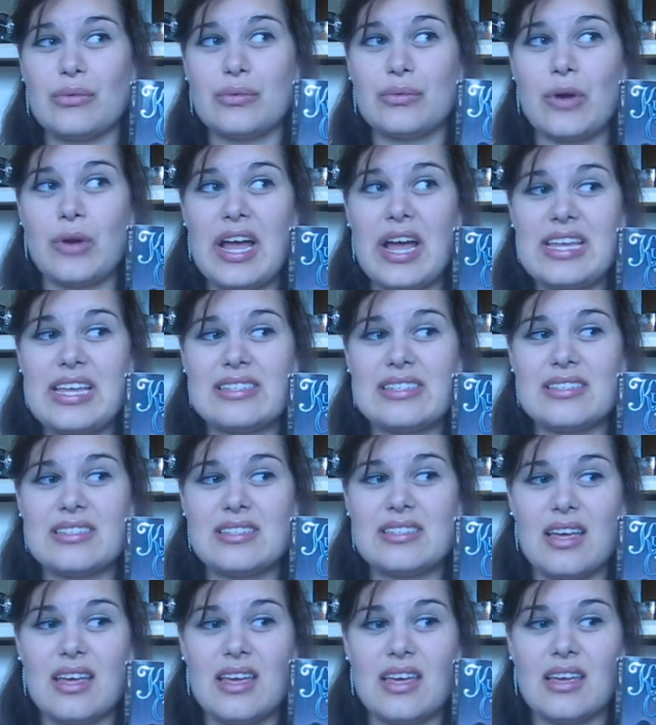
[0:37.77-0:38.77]
writes
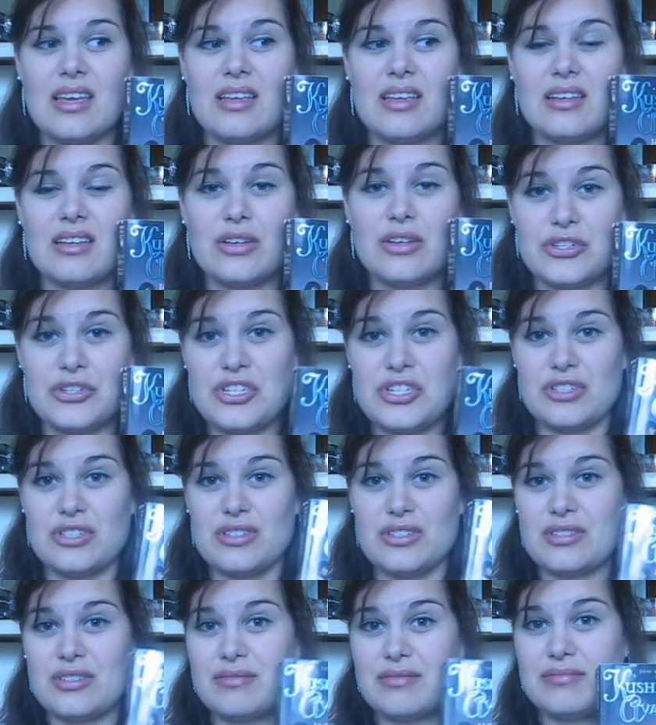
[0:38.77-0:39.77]

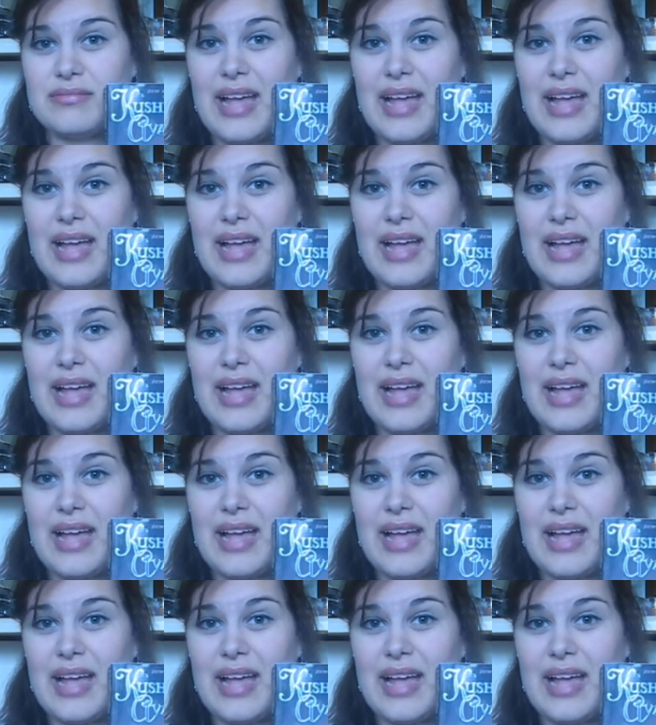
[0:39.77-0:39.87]
Kushiel's